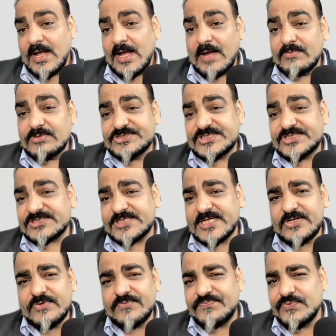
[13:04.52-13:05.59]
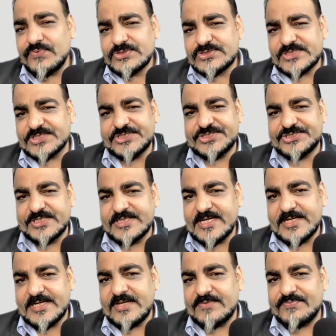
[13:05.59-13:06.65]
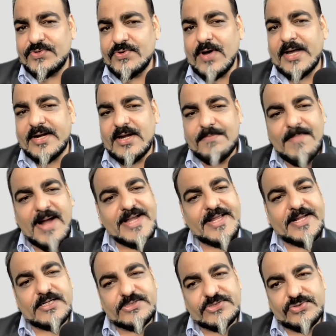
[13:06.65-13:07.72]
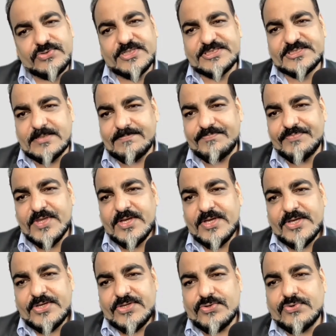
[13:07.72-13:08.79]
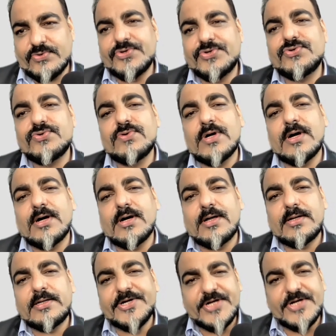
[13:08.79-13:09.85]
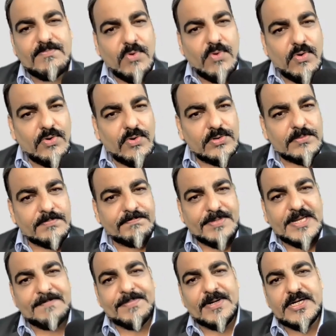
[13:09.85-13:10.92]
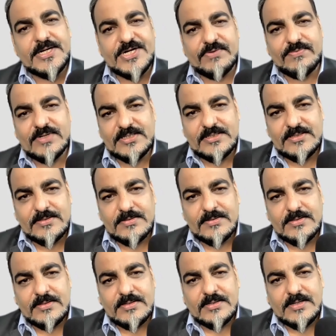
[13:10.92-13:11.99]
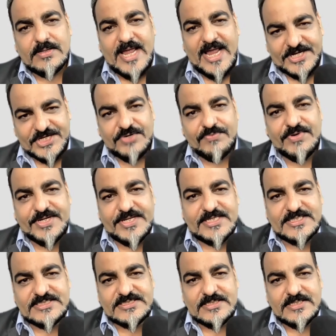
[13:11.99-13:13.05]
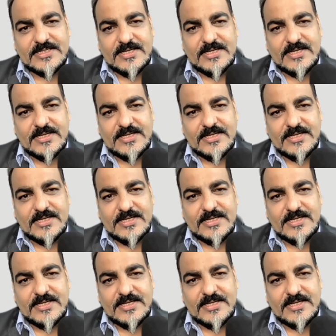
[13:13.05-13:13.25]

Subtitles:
I would just tell you a few suggestions that if you are in a medical tourism, you could do a little more people-driven activities.